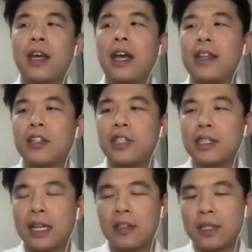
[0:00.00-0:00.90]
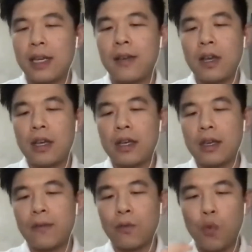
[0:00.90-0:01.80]
And then she started to say,
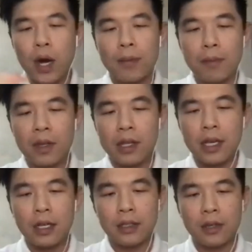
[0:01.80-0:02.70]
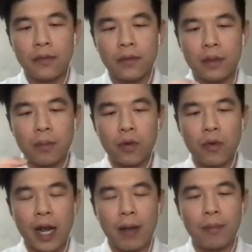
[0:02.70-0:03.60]
if 1 year of the
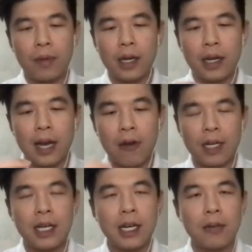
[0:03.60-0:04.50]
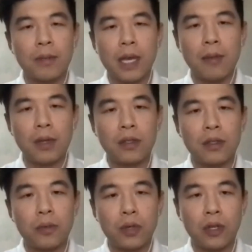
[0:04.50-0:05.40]
program outcome able
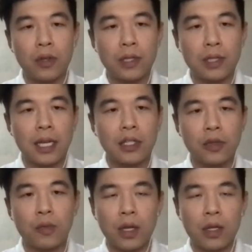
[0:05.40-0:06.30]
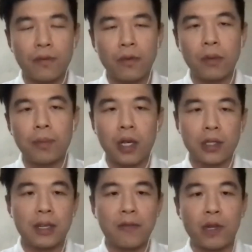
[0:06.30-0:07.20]
to produce such wonderful
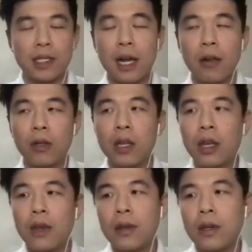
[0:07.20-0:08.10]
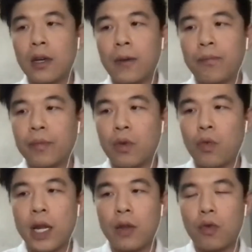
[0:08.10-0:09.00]
positive result,
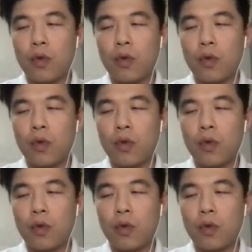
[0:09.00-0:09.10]
what